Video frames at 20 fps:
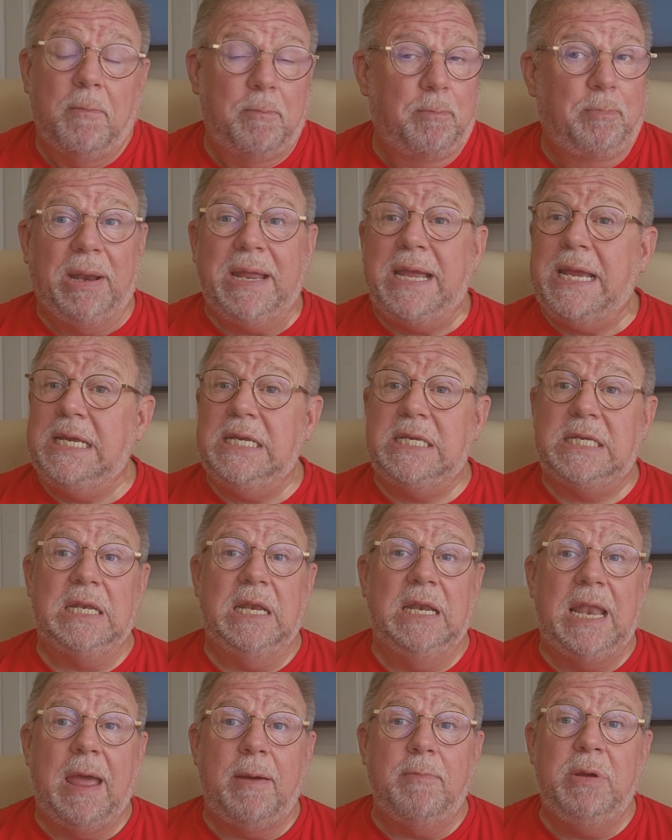please
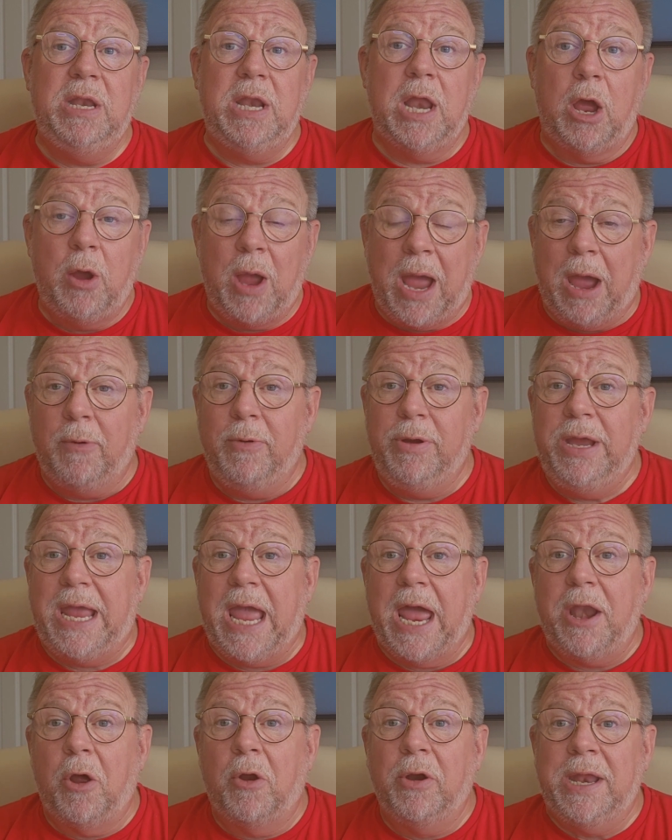let me know how you
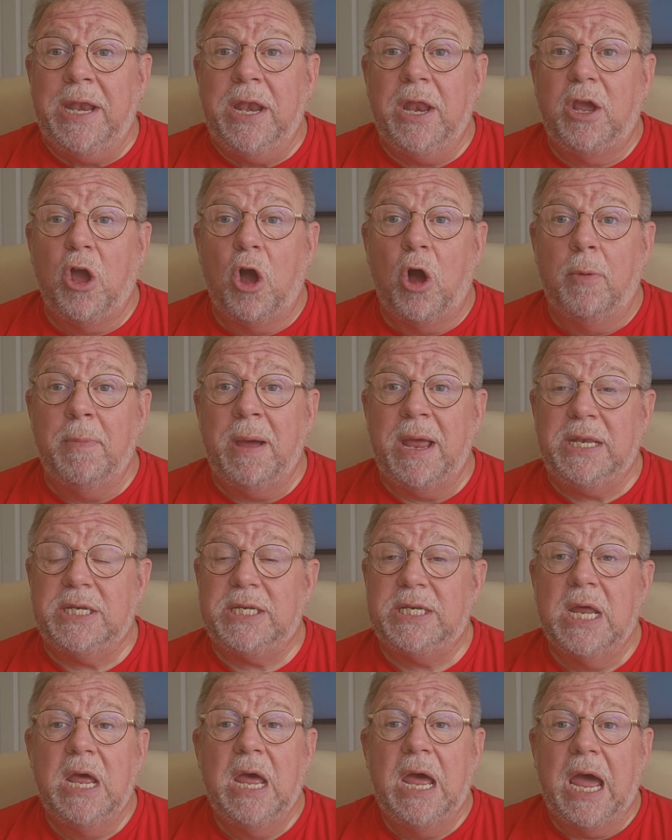get on in the
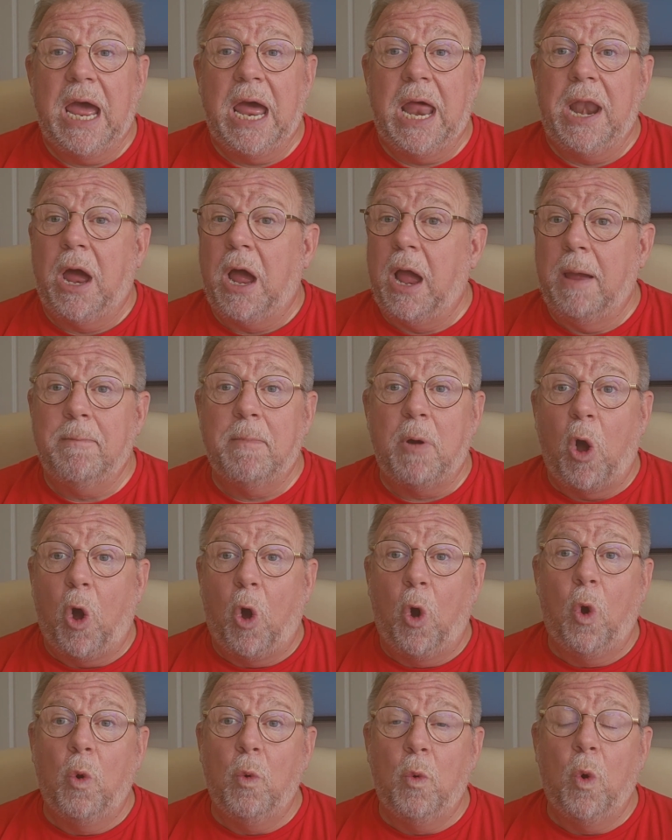comments, and I'm
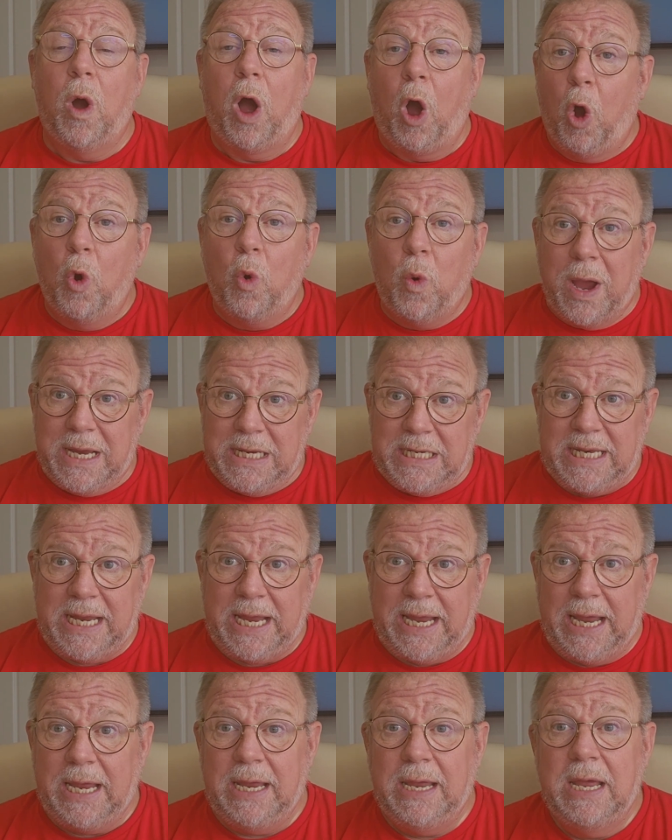always
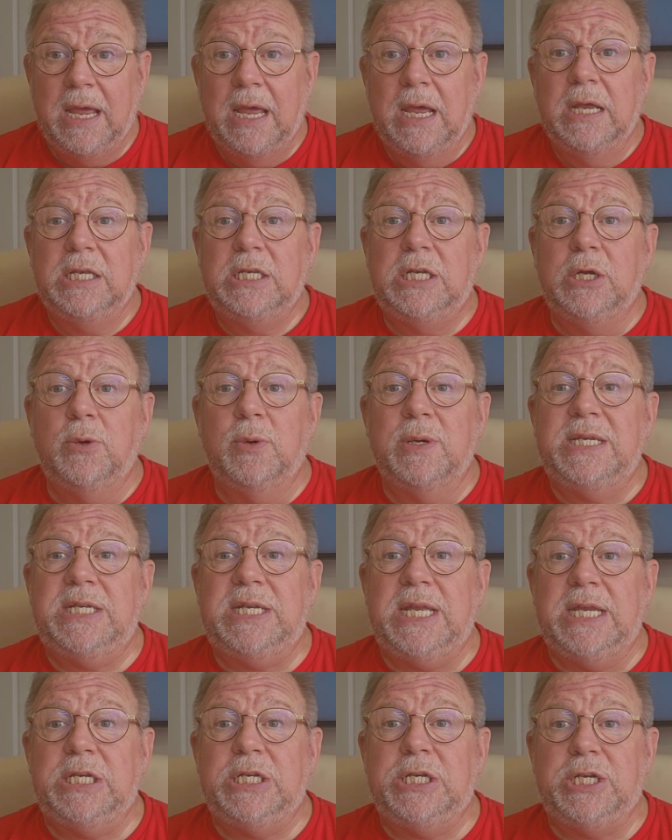here to
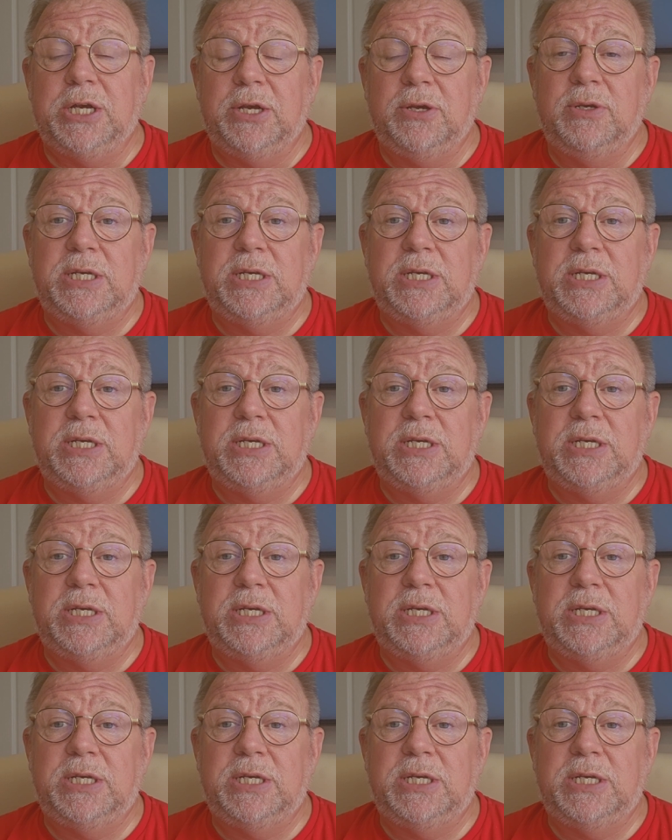assist you.